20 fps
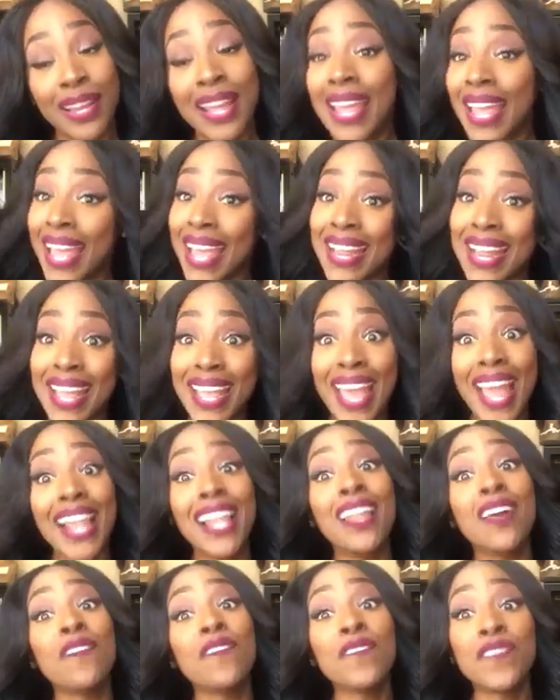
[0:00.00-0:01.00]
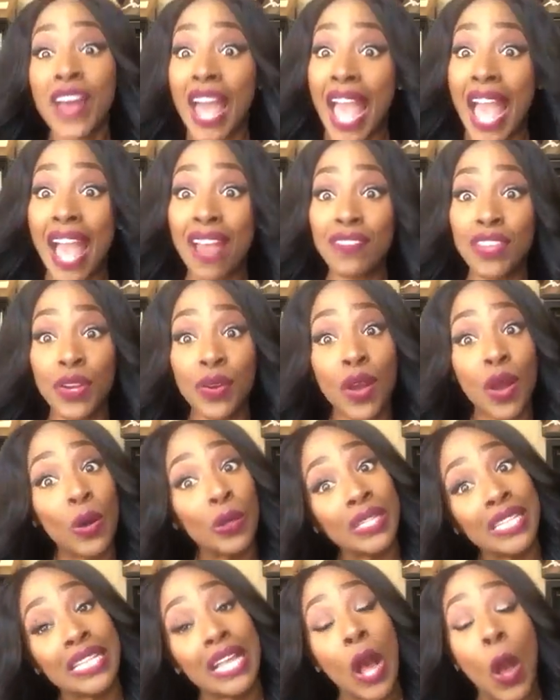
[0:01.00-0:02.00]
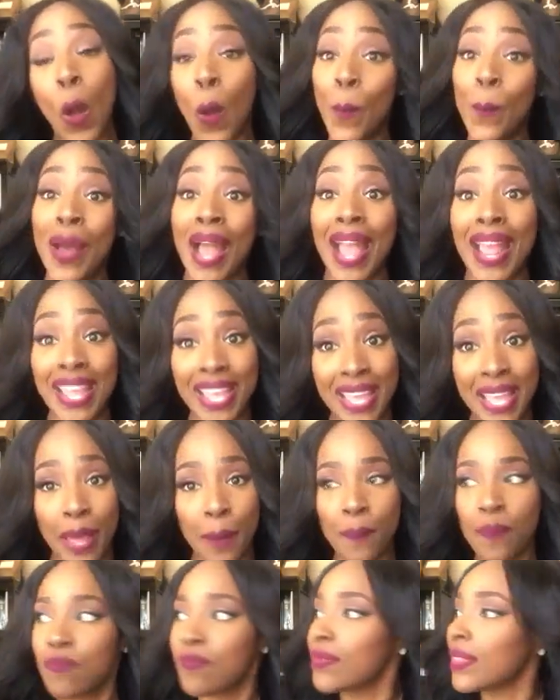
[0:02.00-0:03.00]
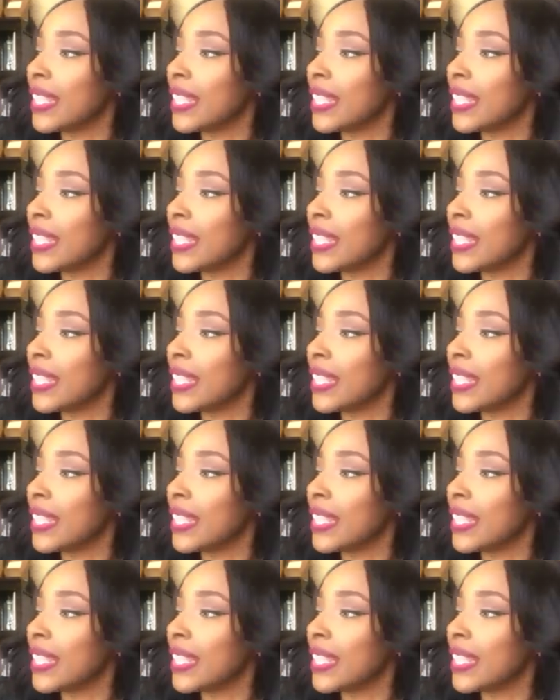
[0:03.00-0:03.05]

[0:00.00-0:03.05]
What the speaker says: and I got a little 5-year-old on my hip.